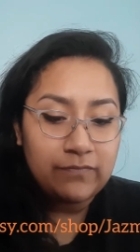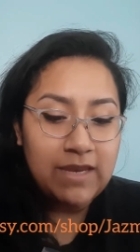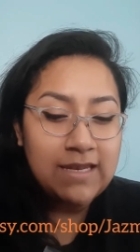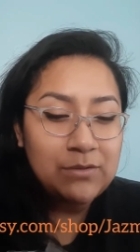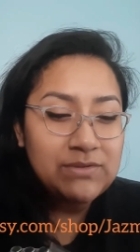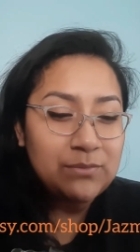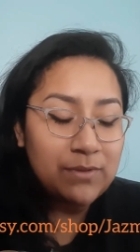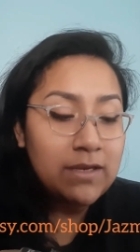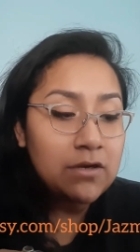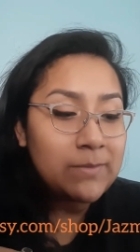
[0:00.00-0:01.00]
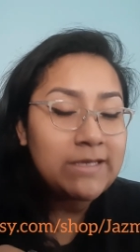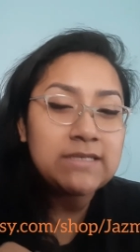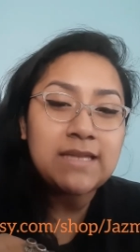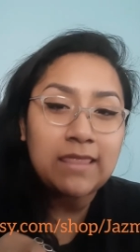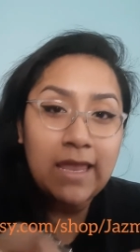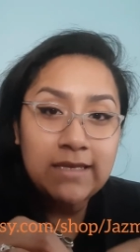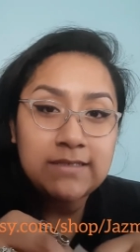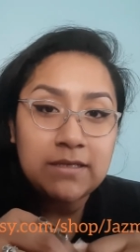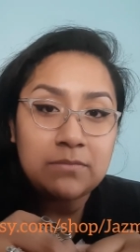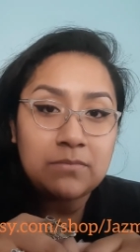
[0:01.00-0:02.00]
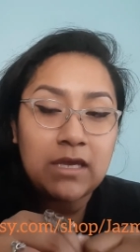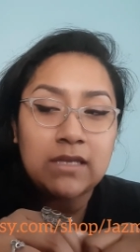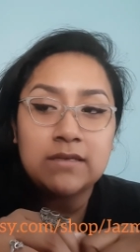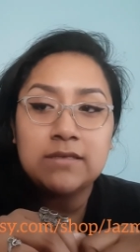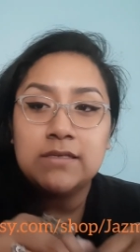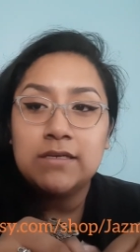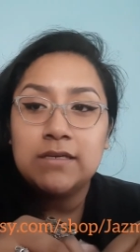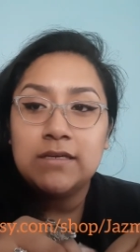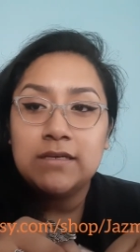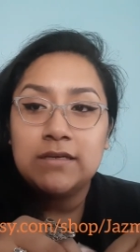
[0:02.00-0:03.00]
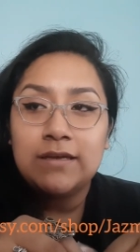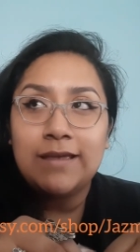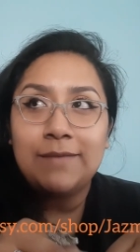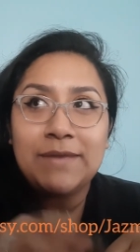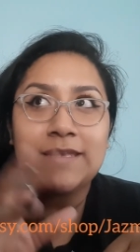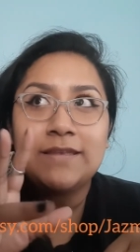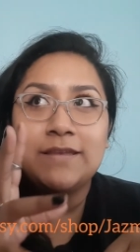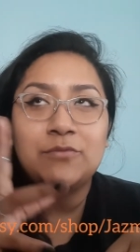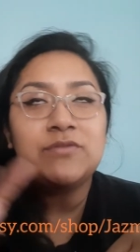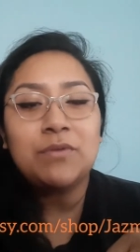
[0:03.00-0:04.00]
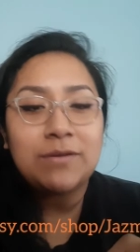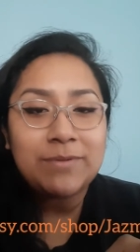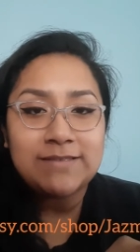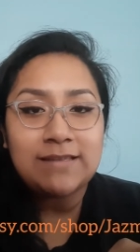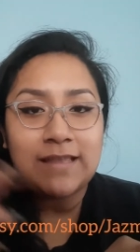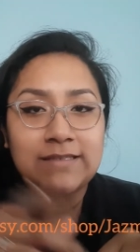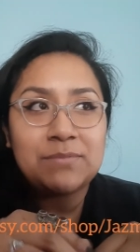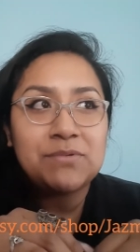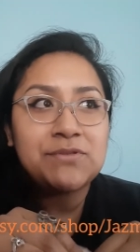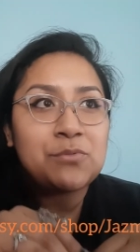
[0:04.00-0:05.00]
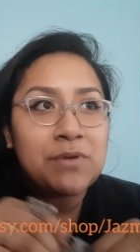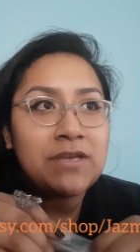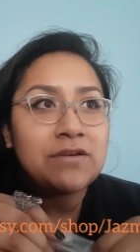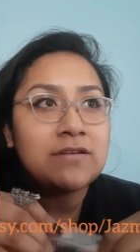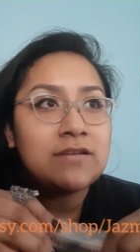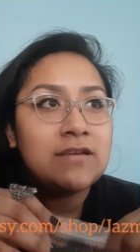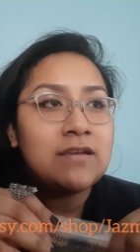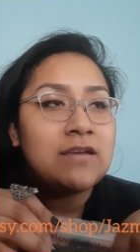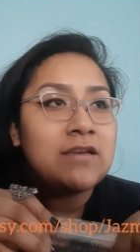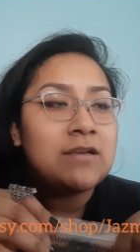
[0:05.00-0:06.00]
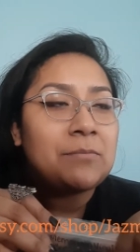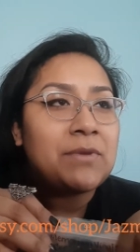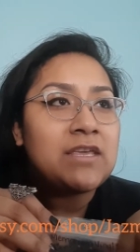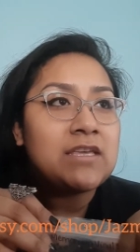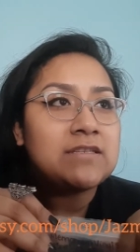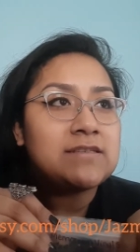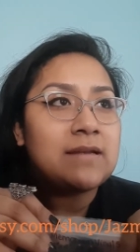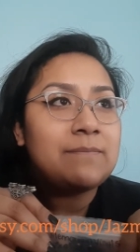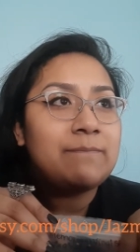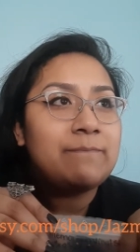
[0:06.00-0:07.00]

and it was weird because I liked him, and I mean, it wasn't weird because I liked him. It was weird because um,